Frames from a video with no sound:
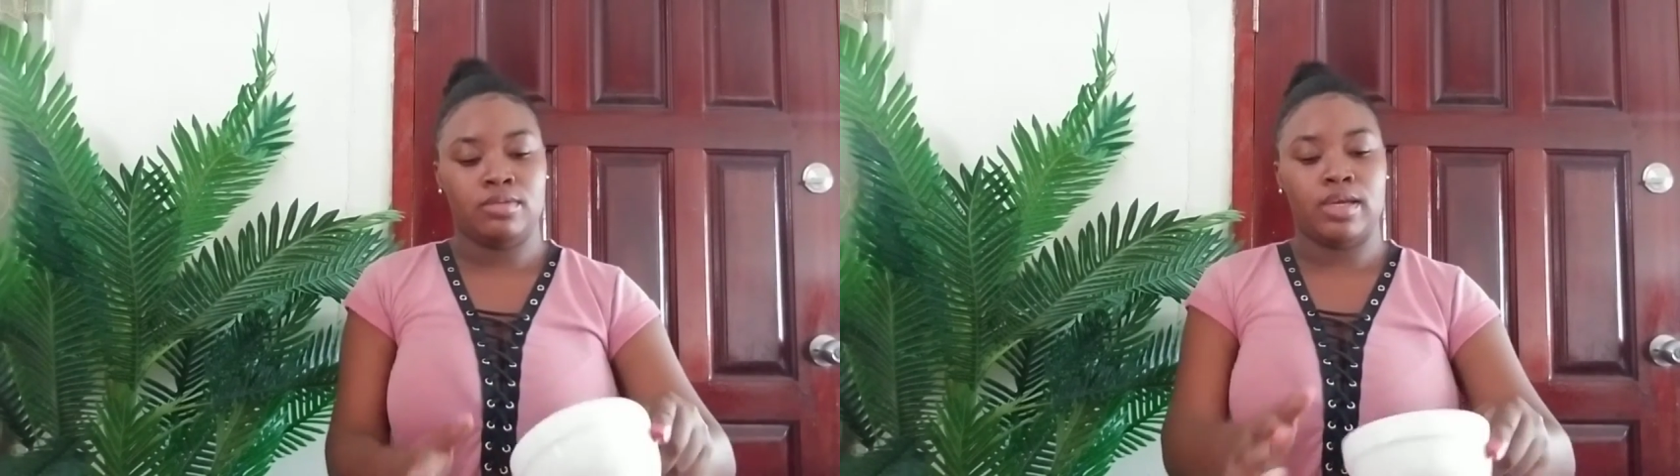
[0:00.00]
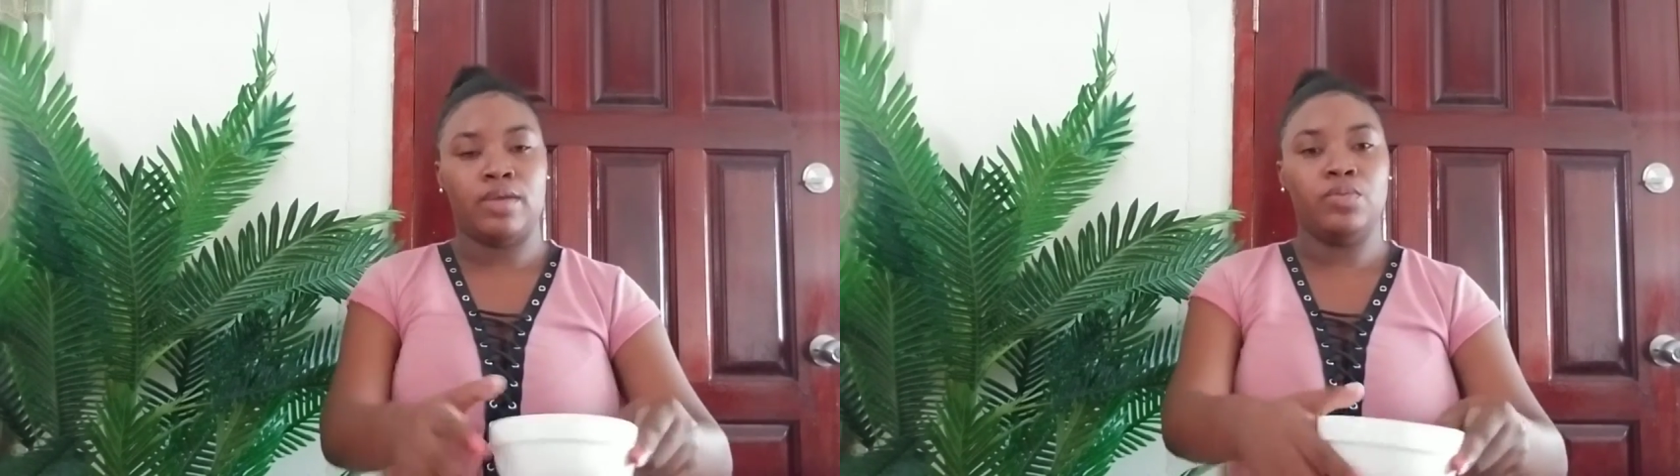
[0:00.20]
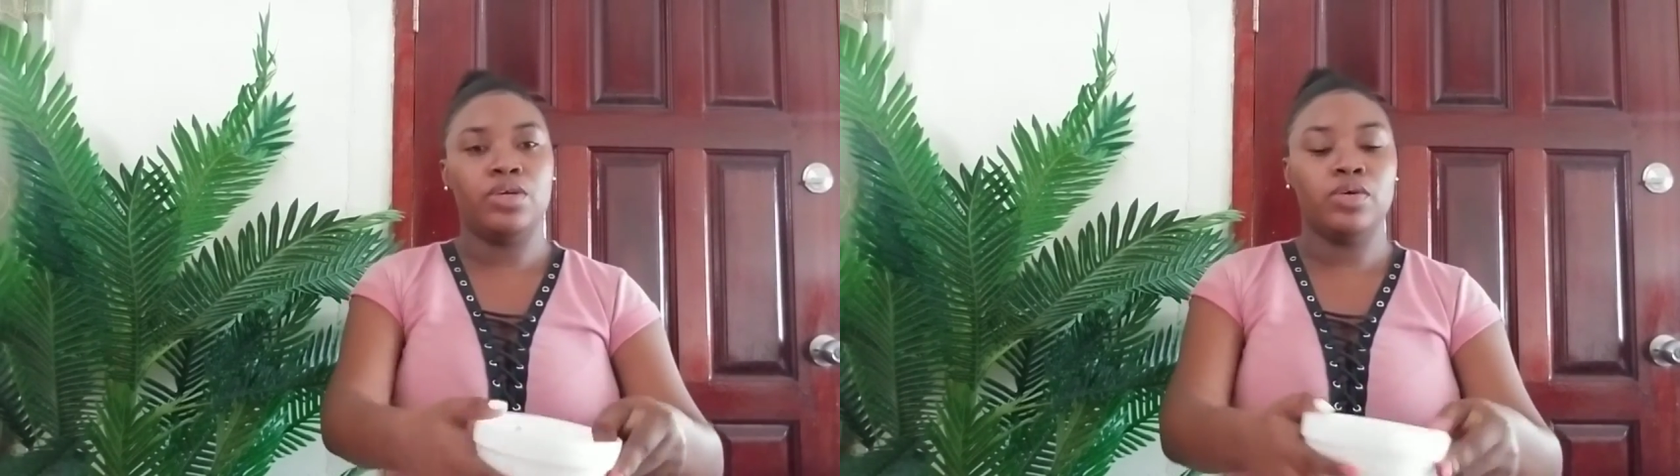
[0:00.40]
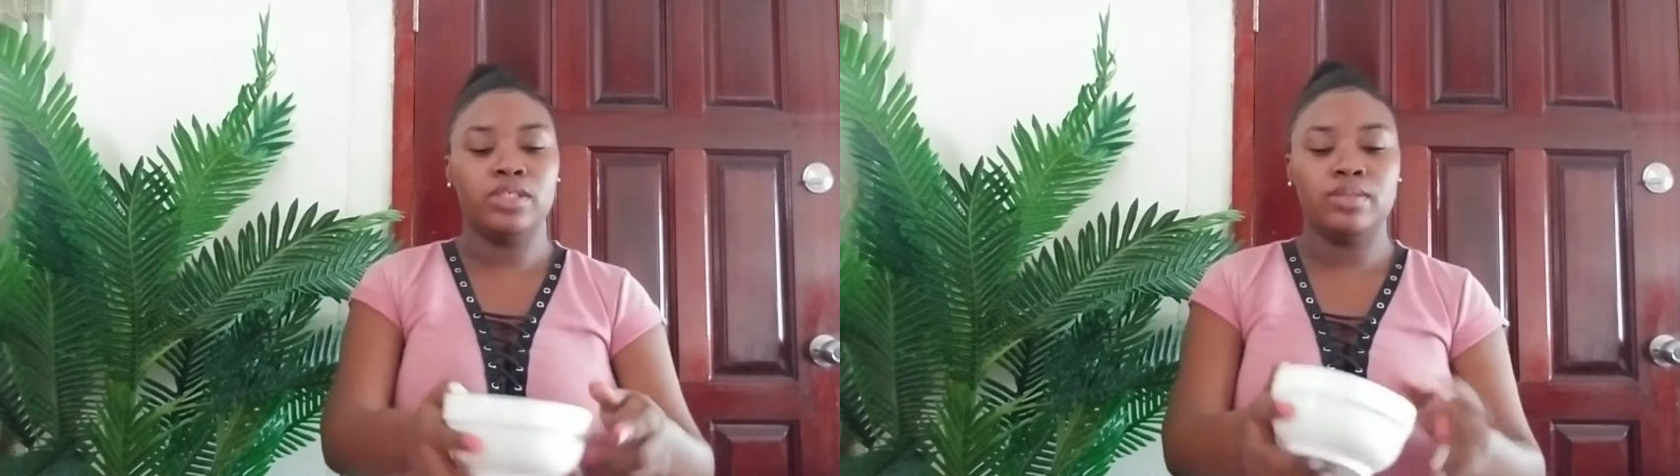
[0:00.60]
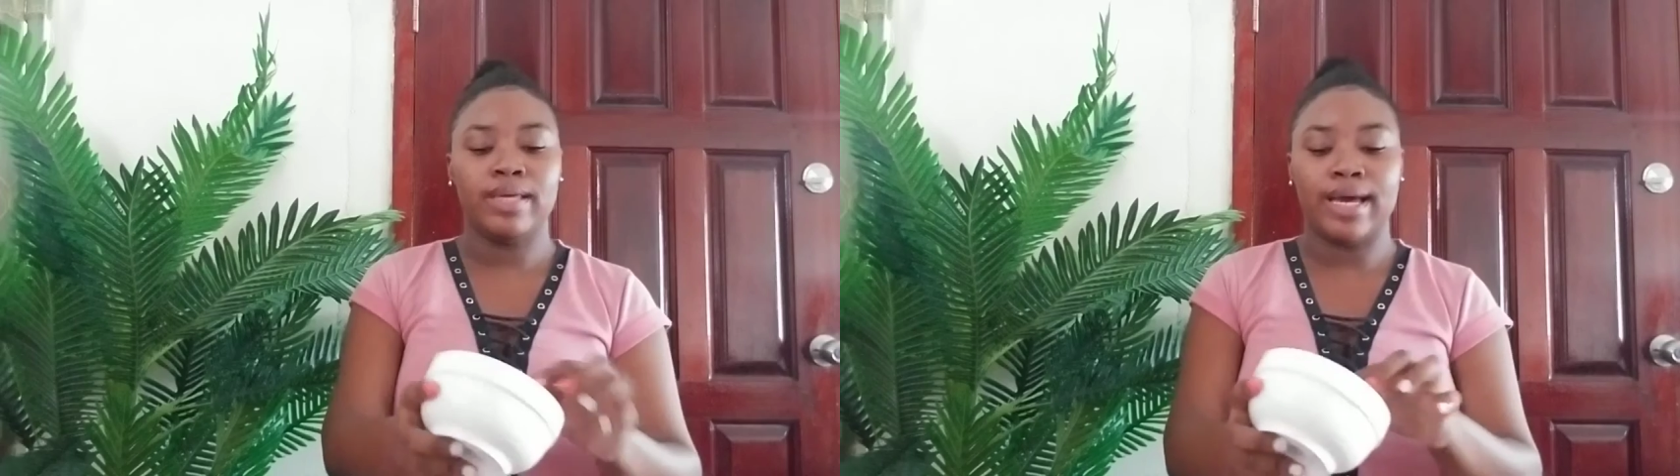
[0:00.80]
And we're going
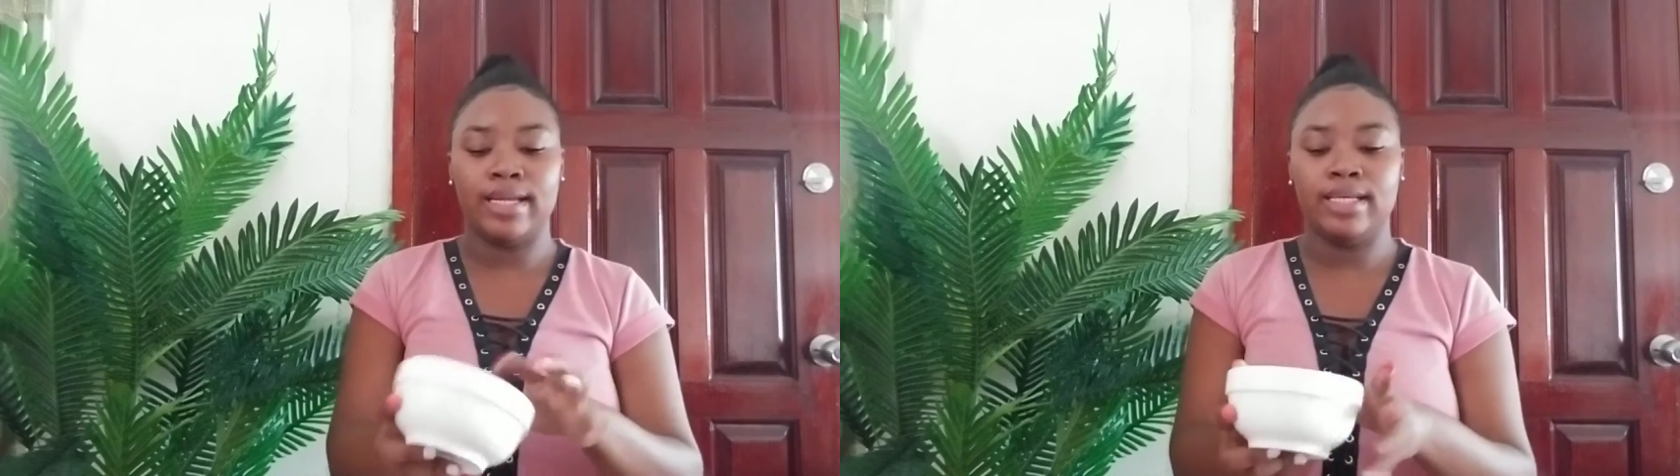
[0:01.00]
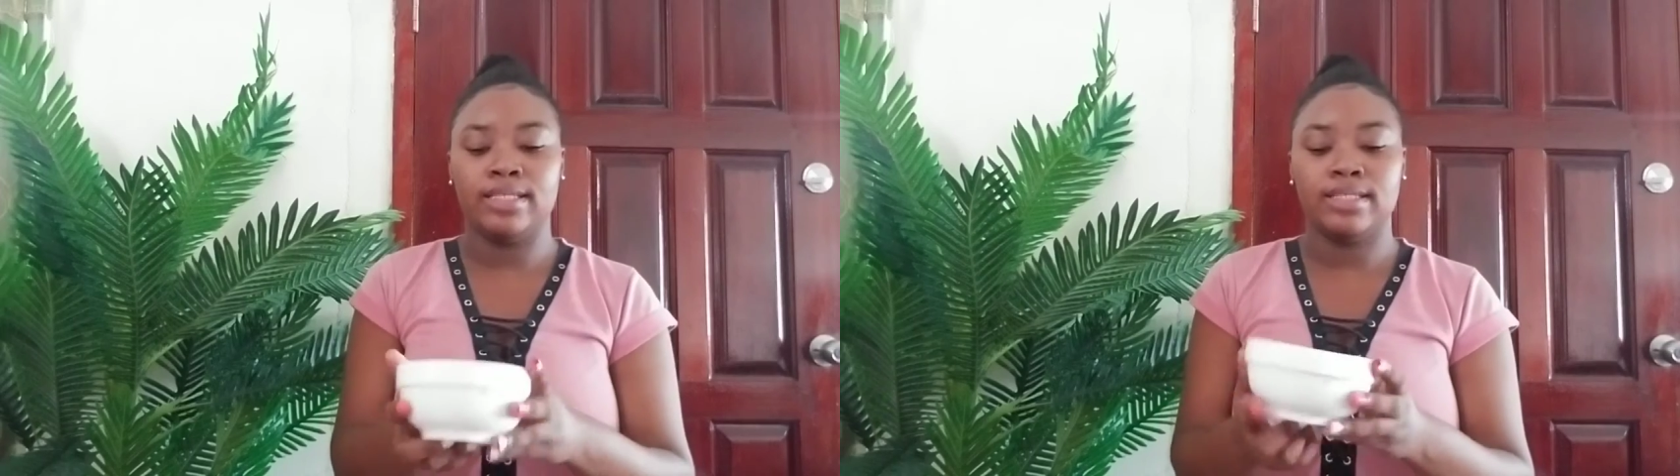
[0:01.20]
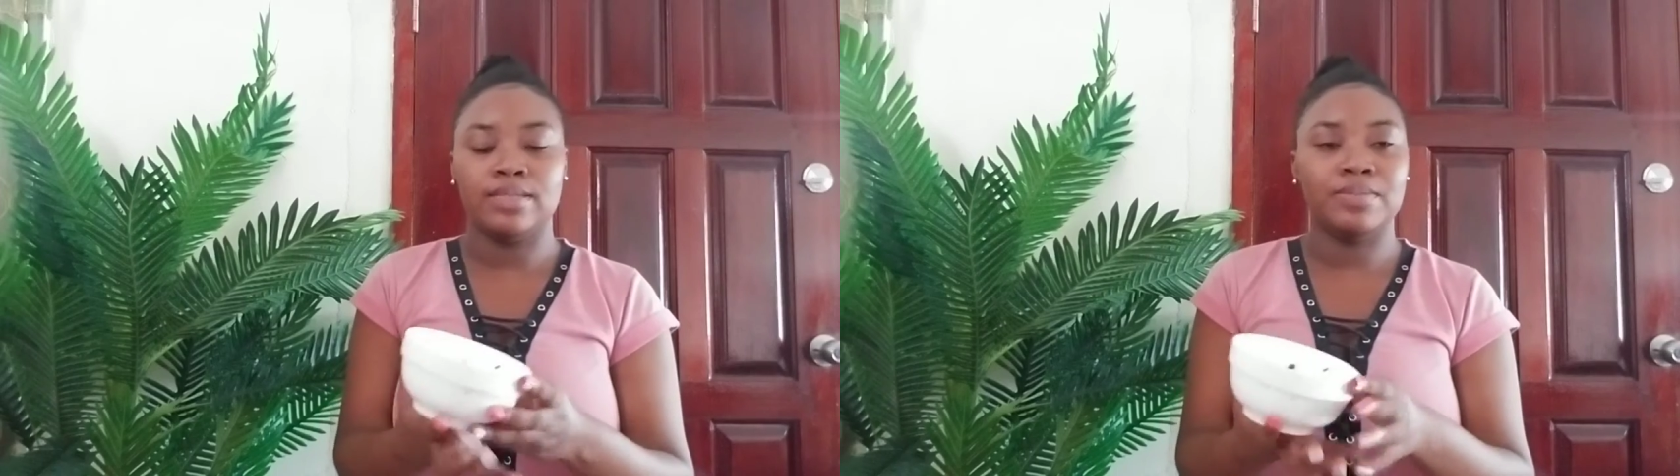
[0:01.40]
to be adding some